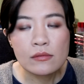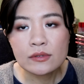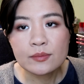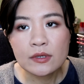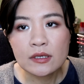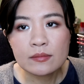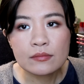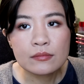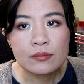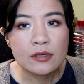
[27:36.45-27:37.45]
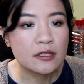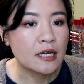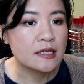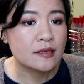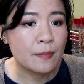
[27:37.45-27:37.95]
It's pretty
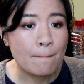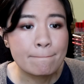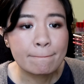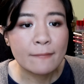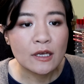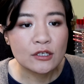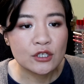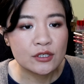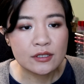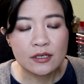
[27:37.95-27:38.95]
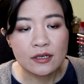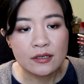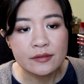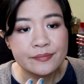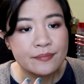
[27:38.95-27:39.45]
nice. Just a